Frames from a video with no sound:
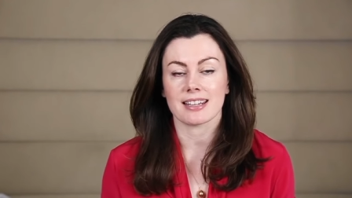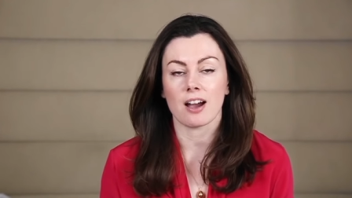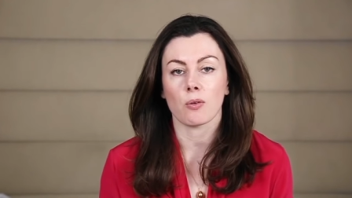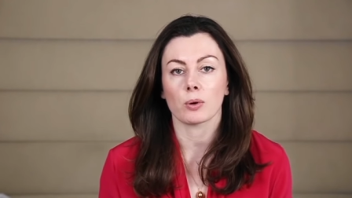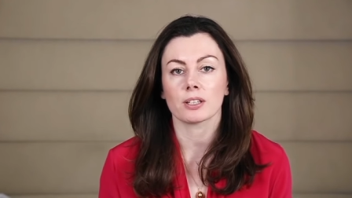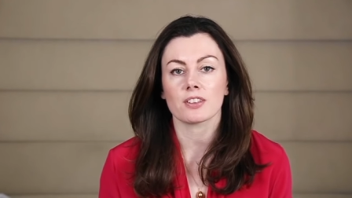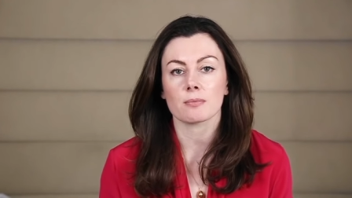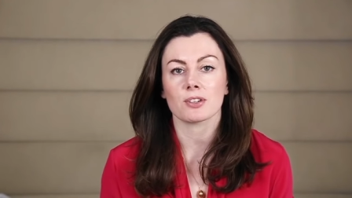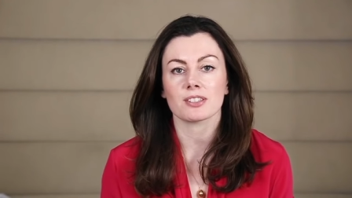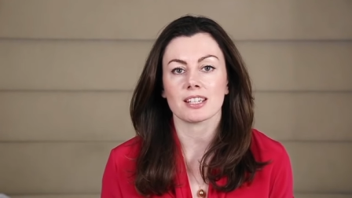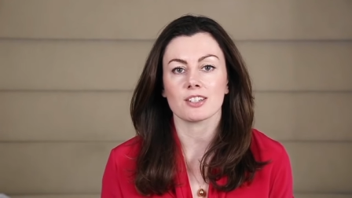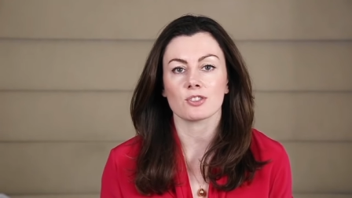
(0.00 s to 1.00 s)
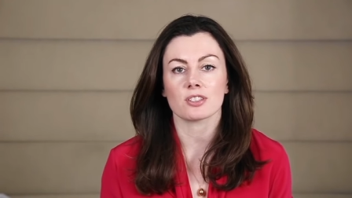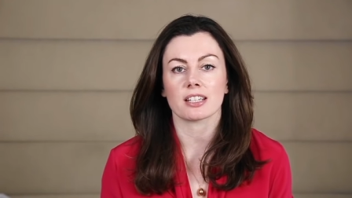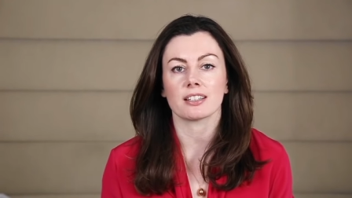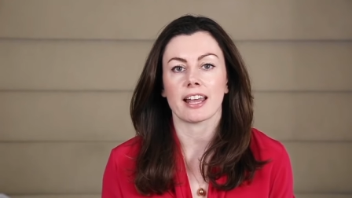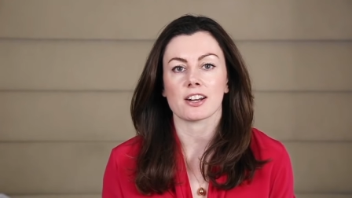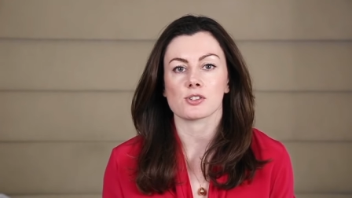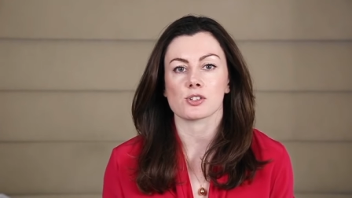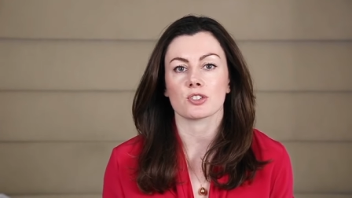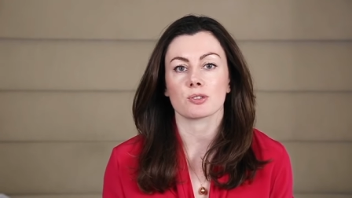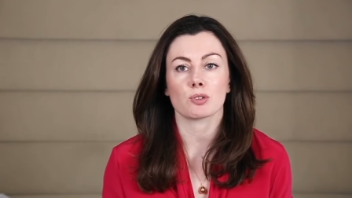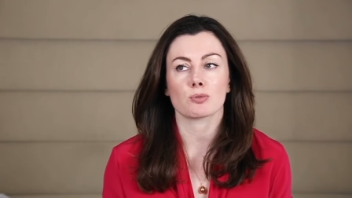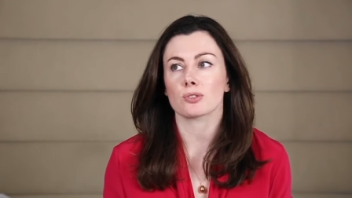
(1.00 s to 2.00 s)
Now, one of the most interesting
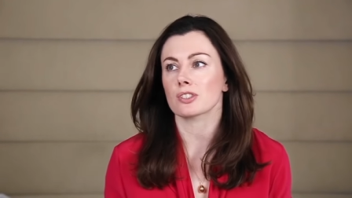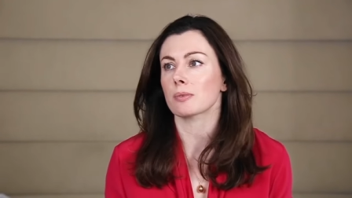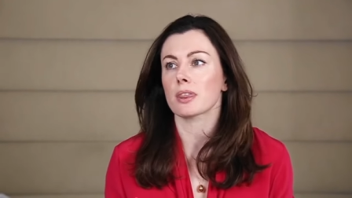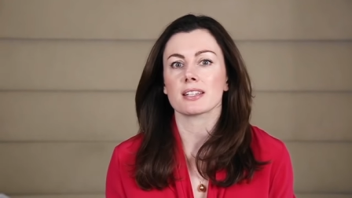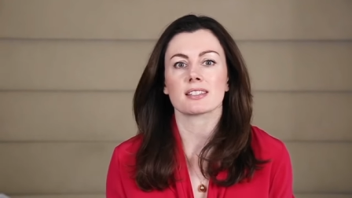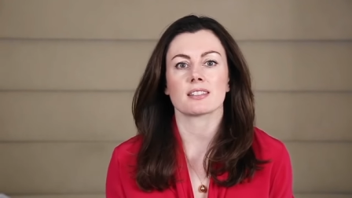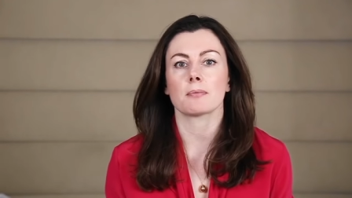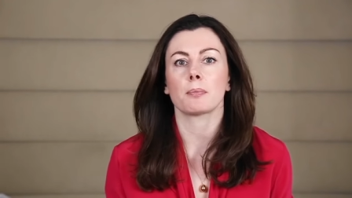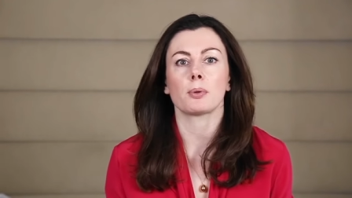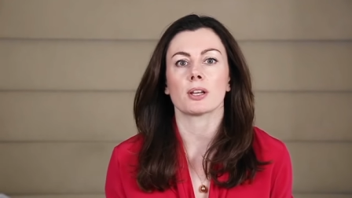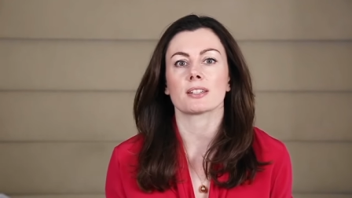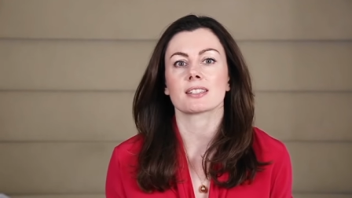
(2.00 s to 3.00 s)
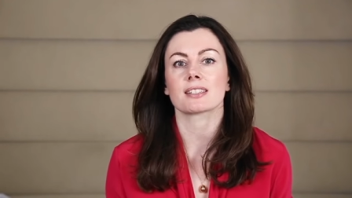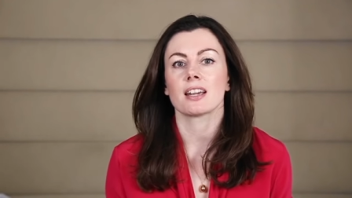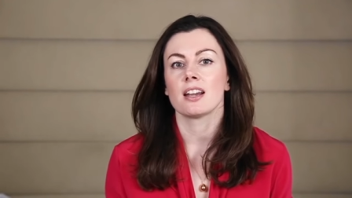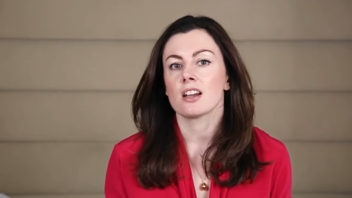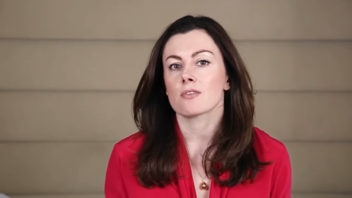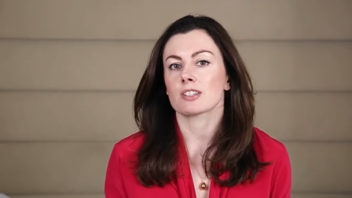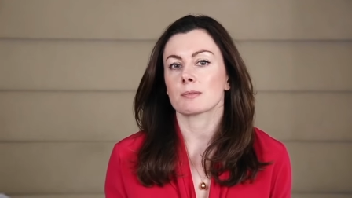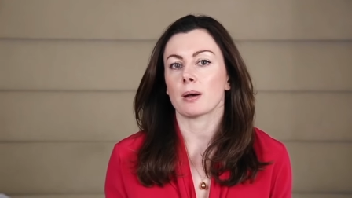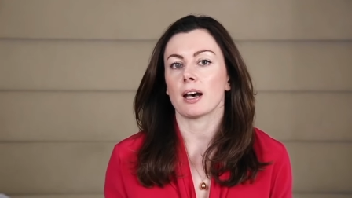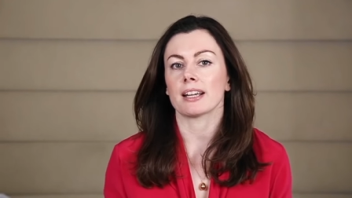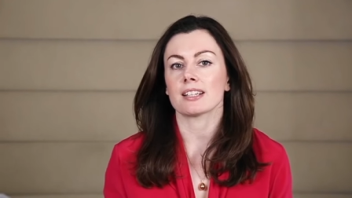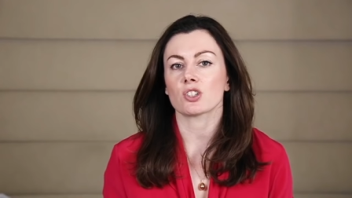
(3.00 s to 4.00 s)
lectures, which was also one of the simplest, was
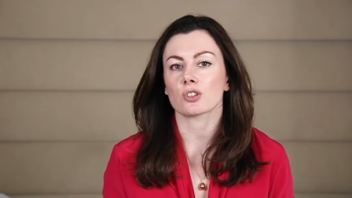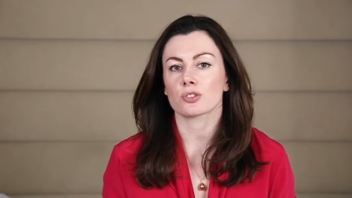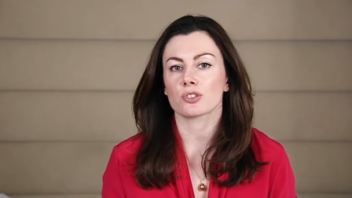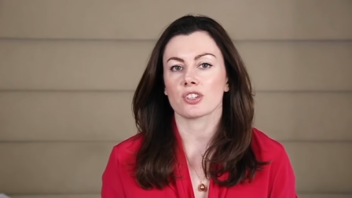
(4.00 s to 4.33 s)
by Dr.